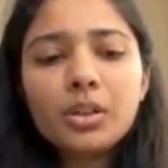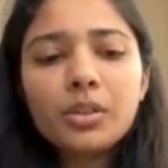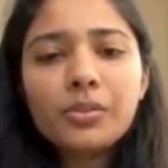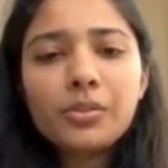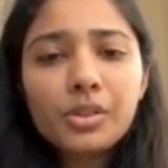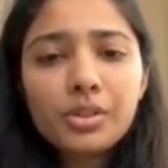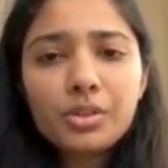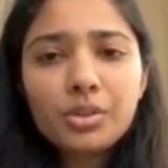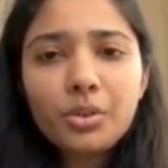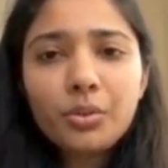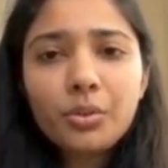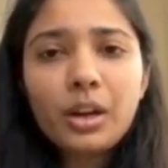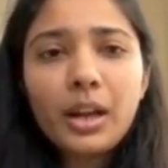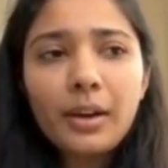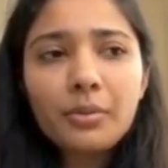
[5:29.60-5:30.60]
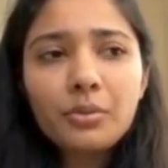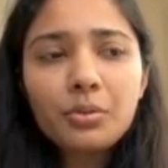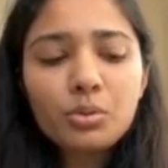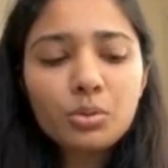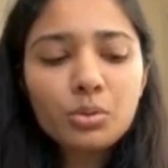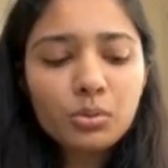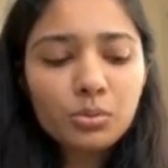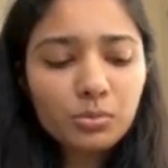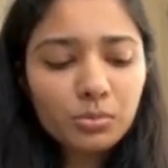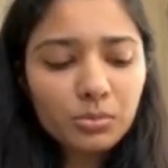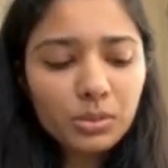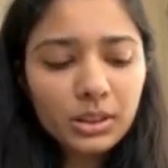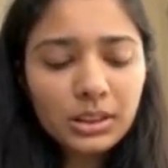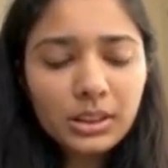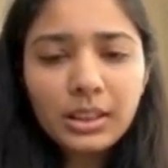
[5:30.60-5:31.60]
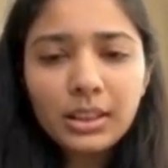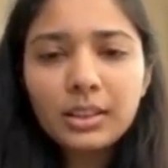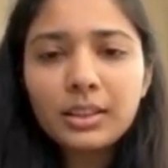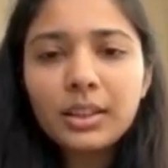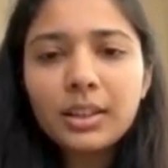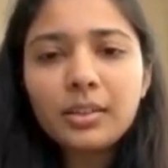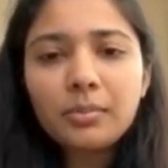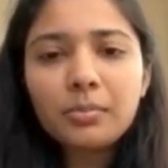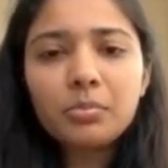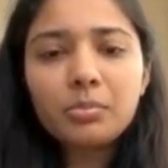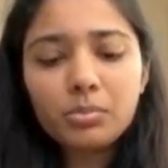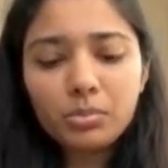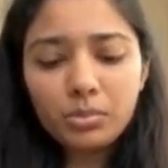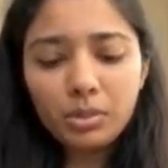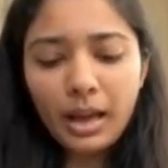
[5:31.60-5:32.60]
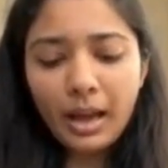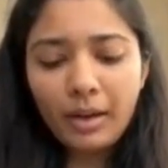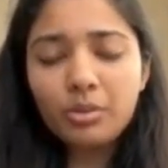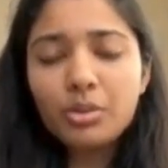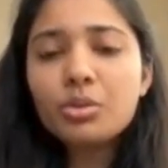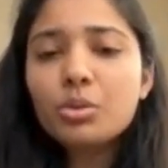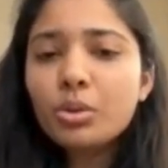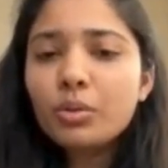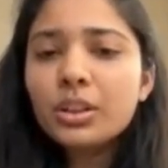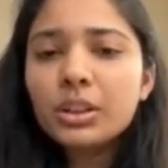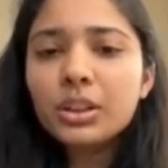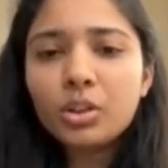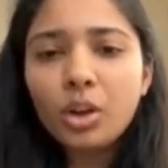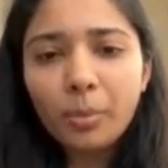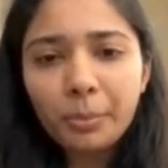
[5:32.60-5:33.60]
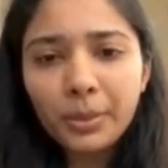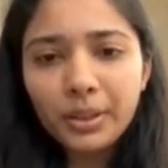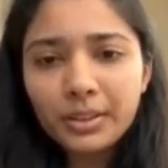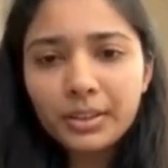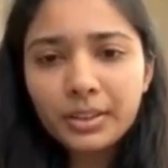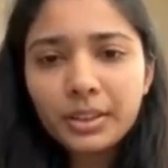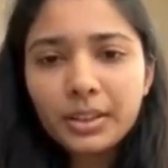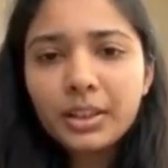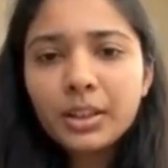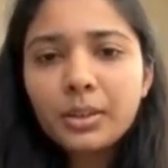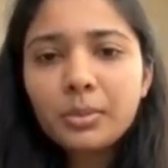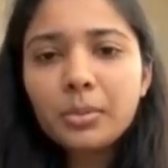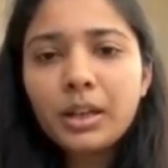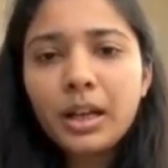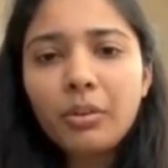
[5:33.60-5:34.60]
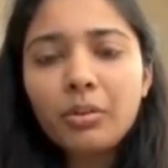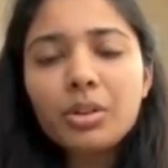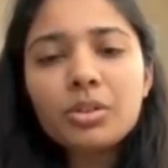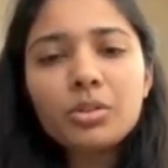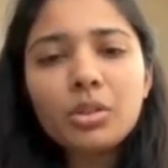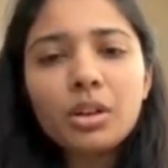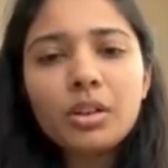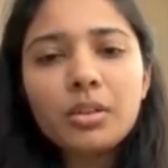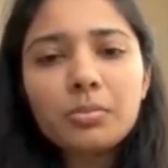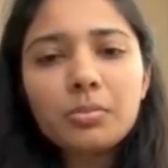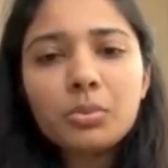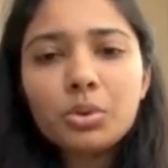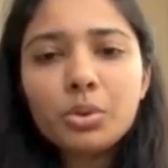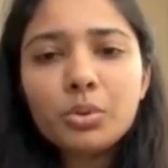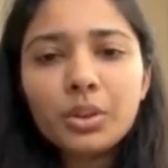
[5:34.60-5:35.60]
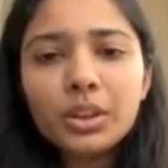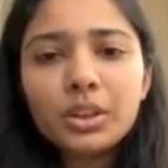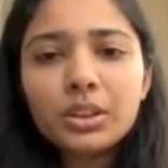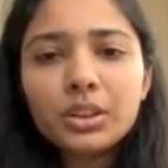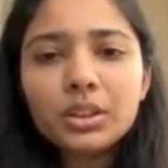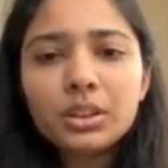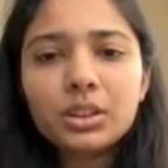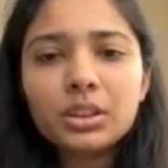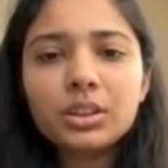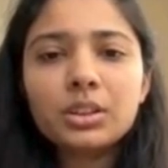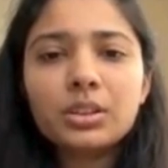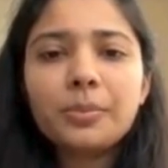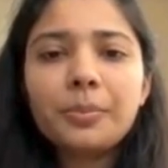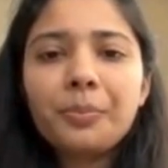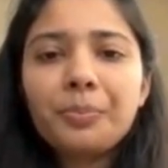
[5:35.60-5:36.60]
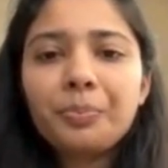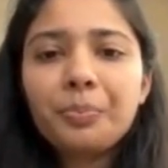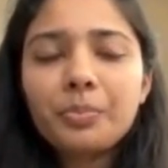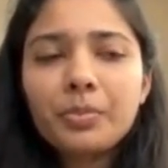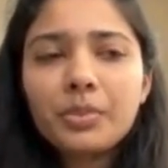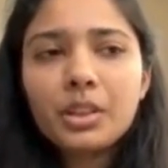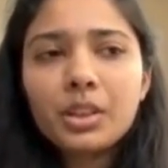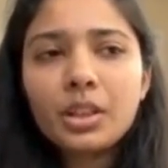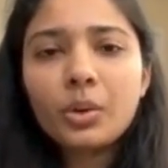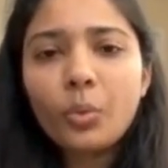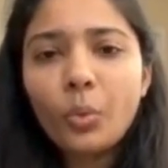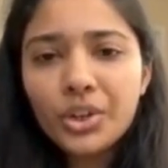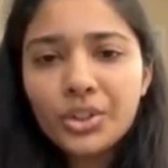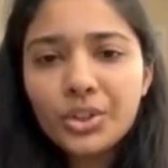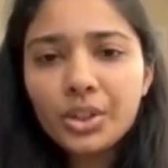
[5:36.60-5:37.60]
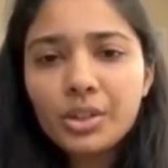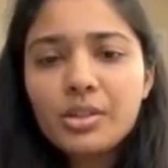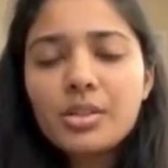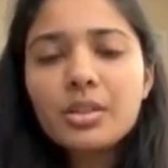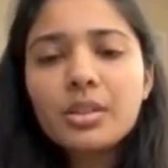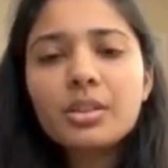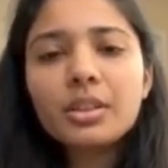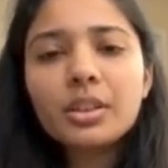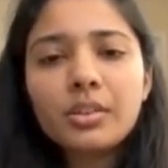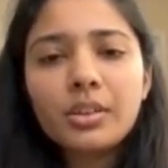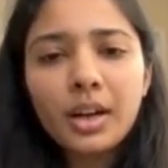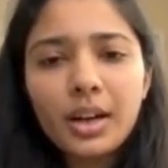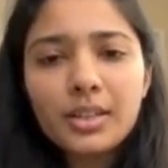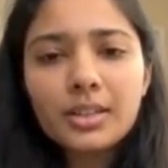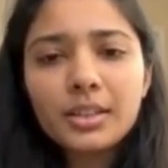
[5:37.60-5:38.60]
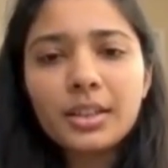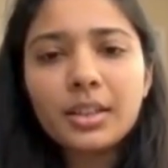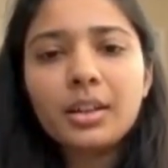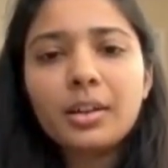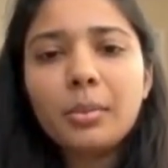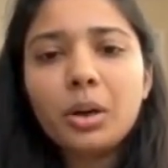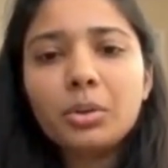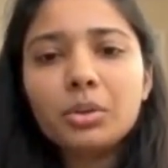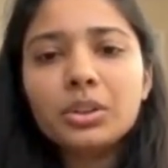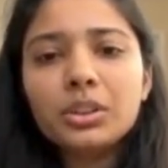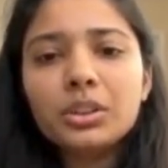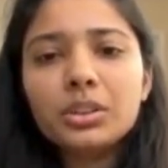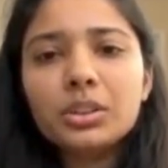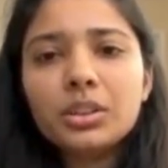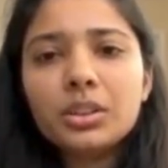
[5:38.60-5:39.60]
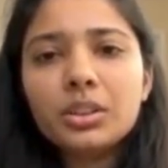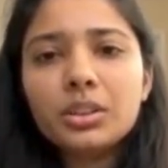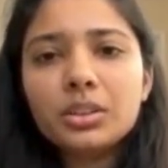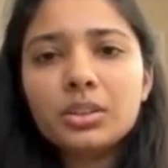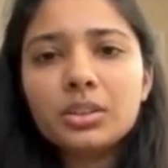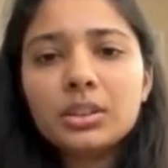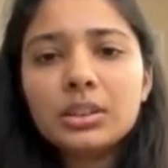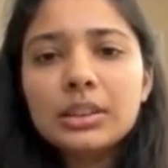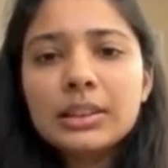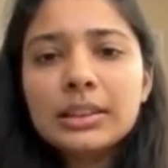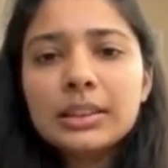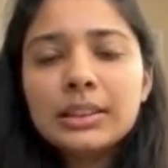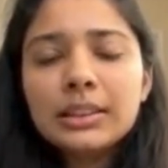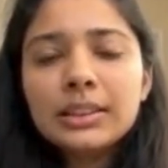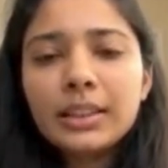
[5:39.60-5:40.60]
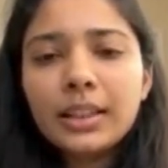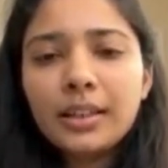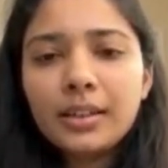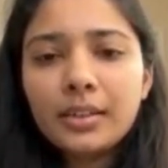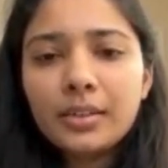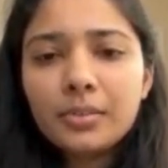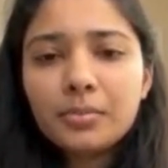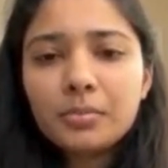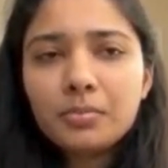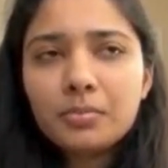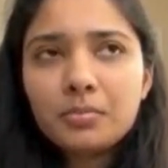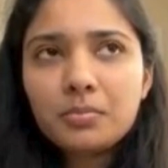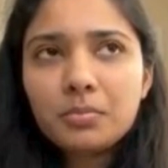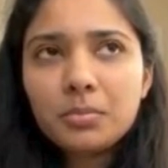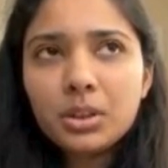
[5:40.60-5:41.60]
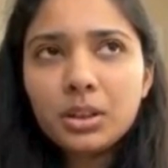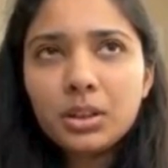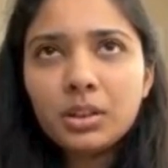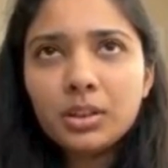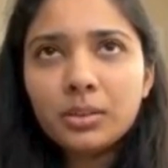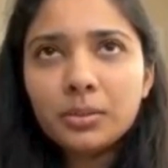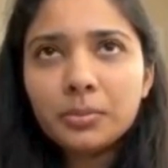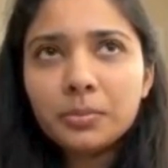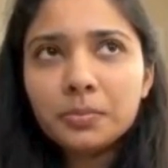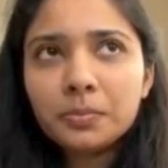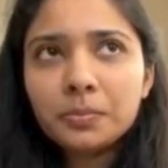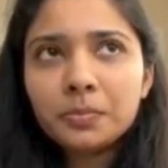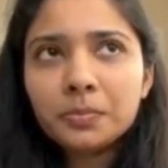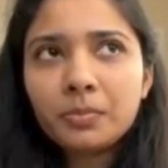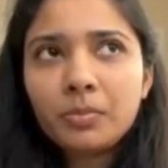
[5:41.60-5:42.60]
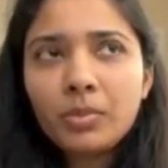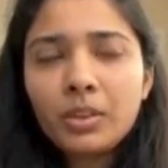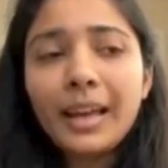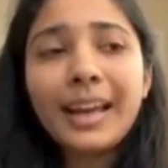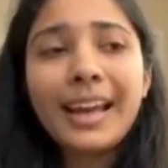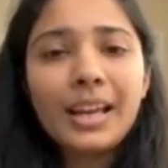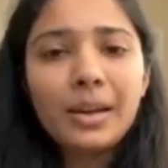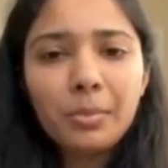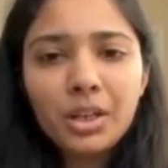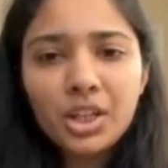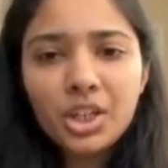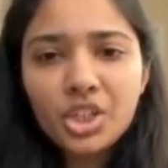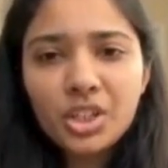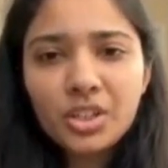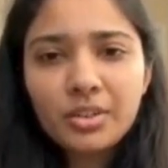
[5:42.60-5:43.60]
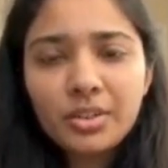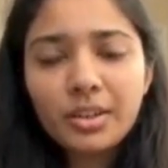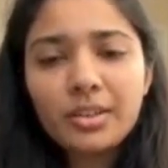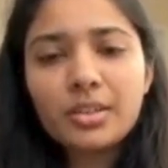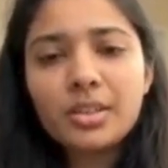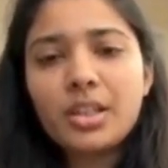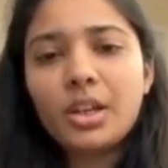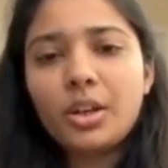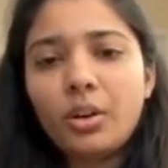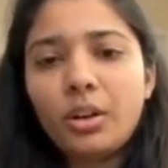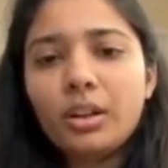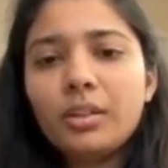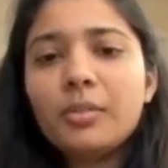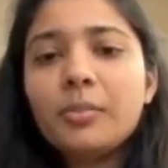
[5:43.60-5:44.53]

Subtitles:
first of all I have to see that I was good with the topics, but I was not good with the questions they were asking about uh, their um, like elimination strategy and all.